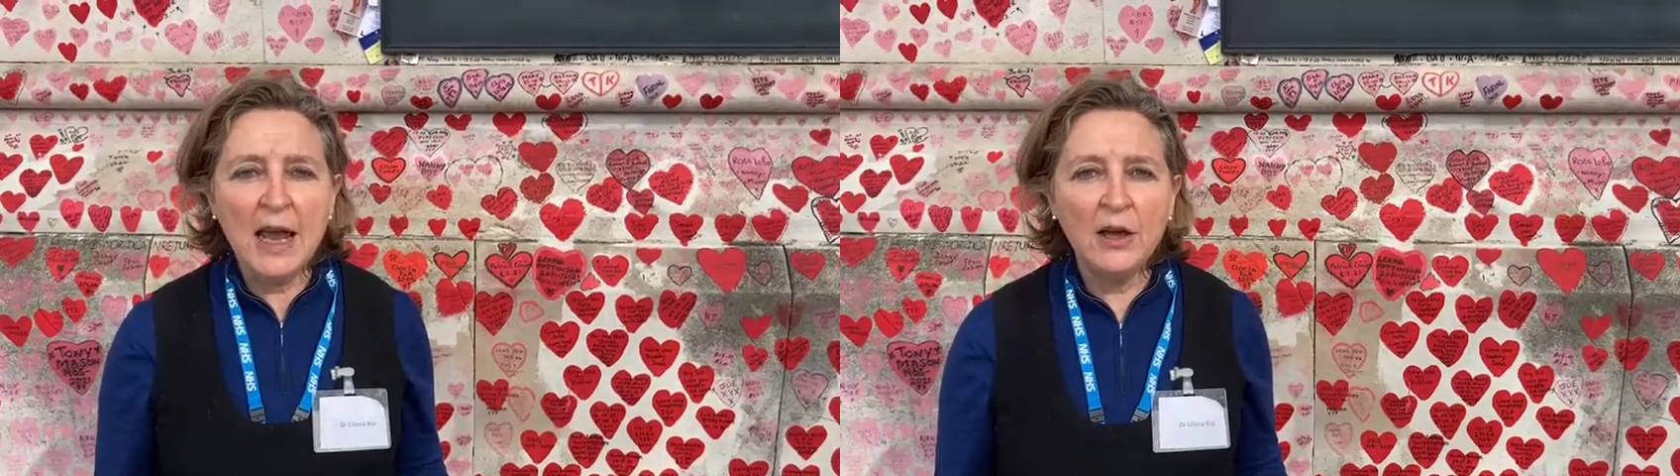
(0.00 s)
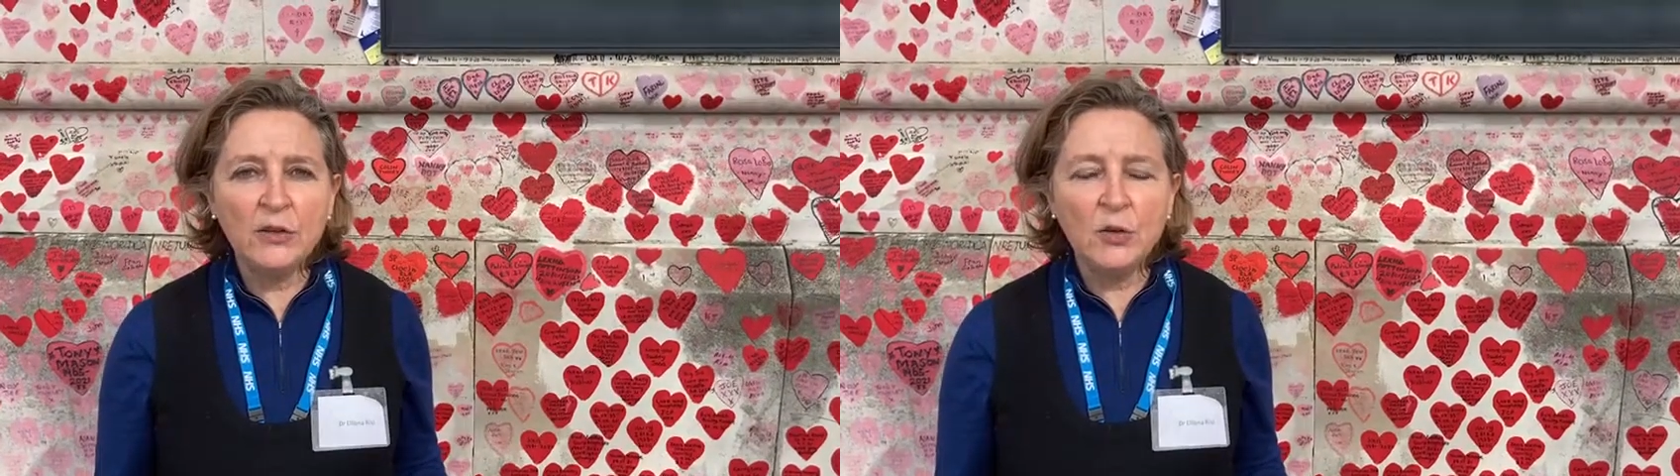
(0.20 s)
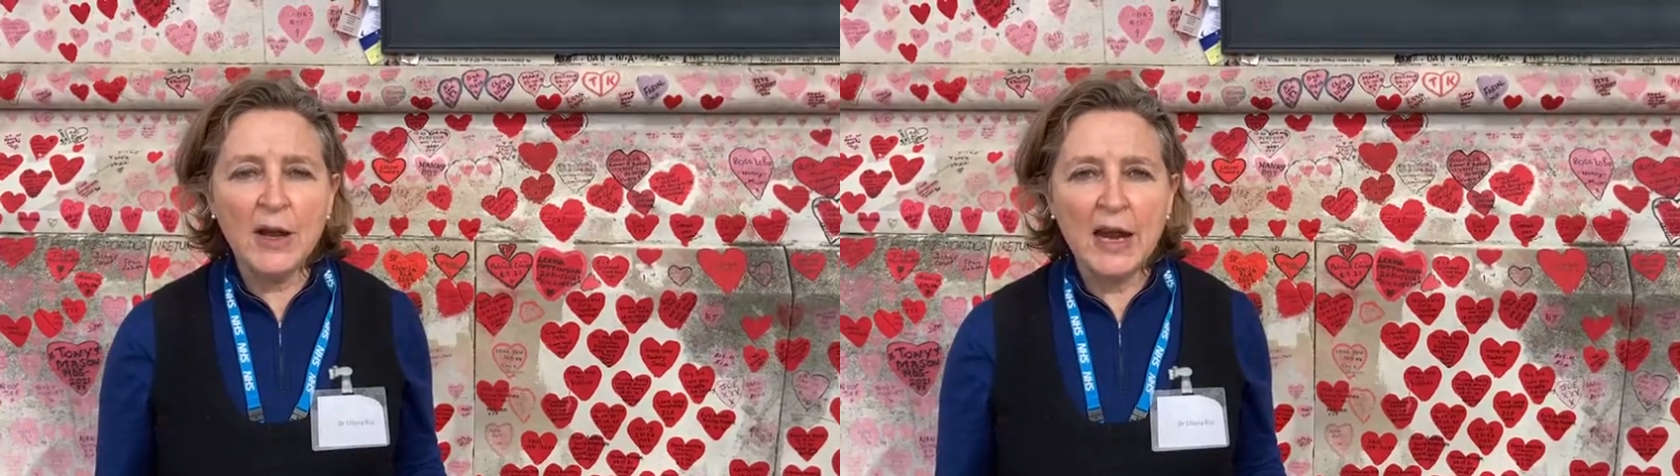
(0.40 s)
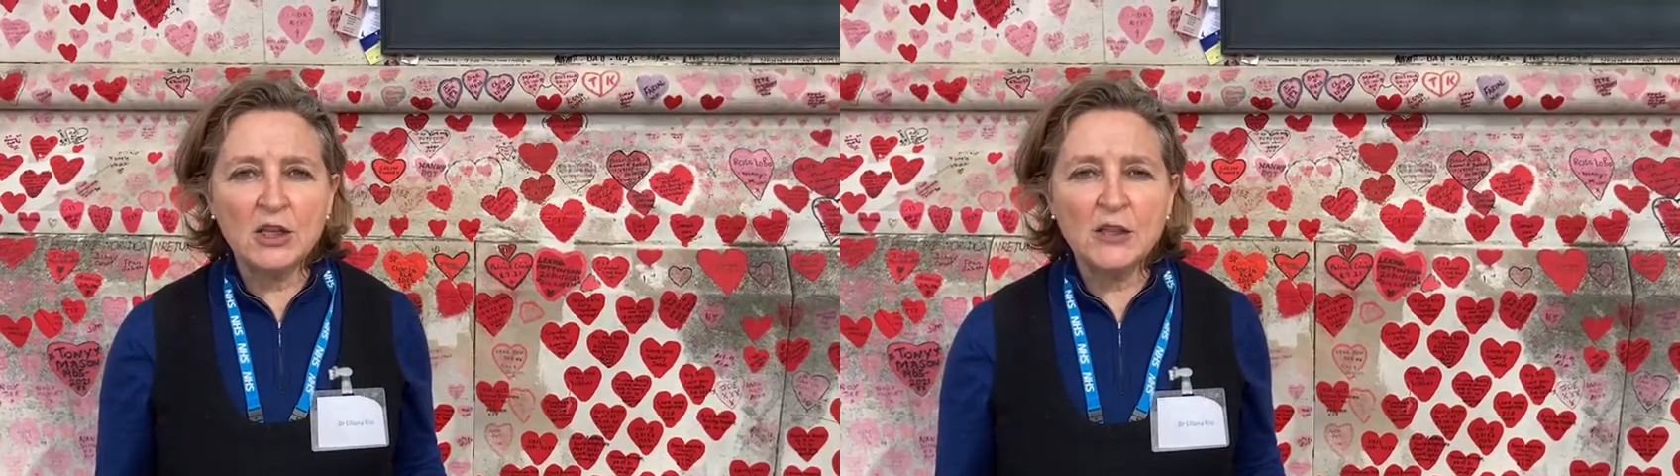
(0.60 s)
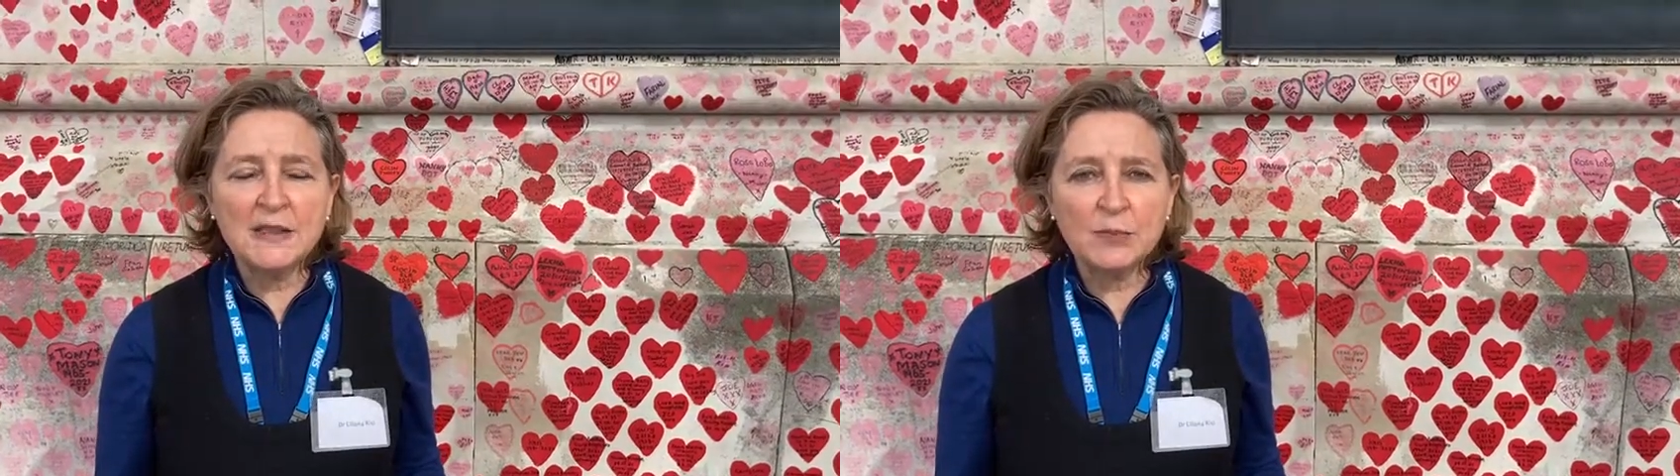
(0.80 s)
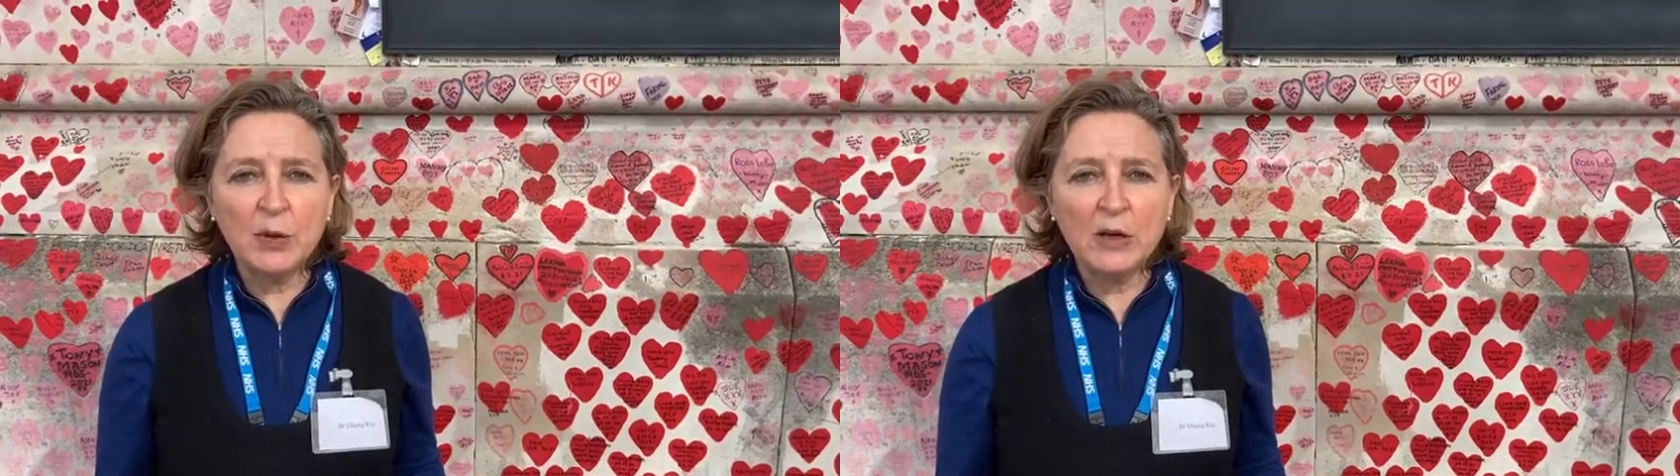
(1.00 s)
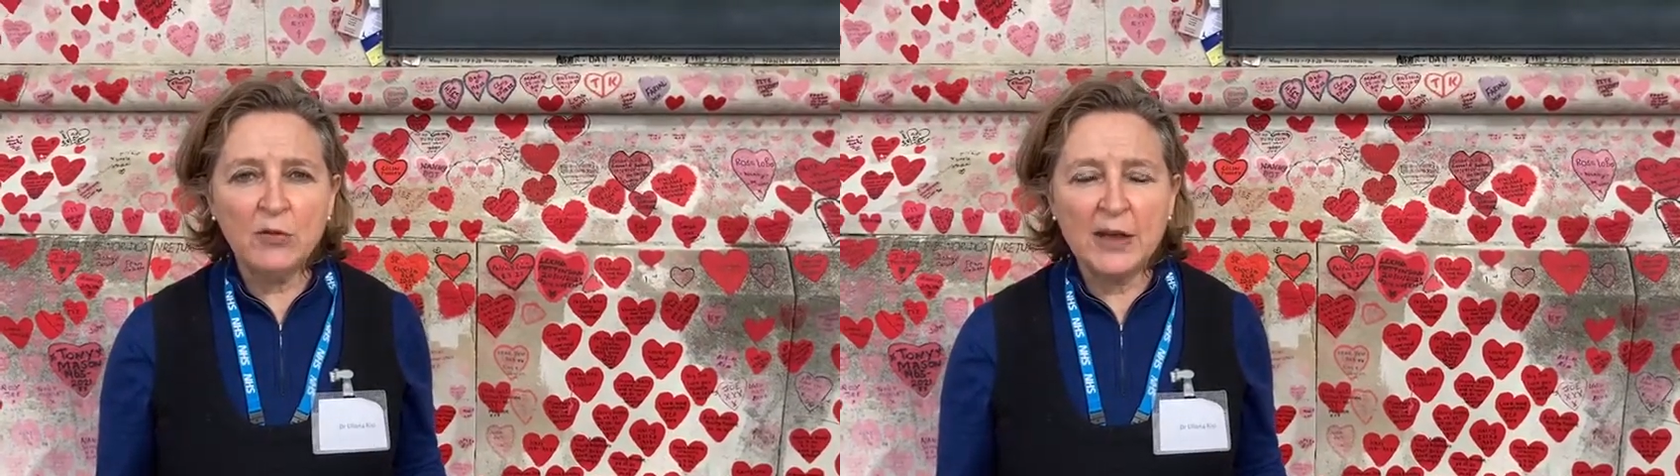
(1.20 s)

Health Creation Spring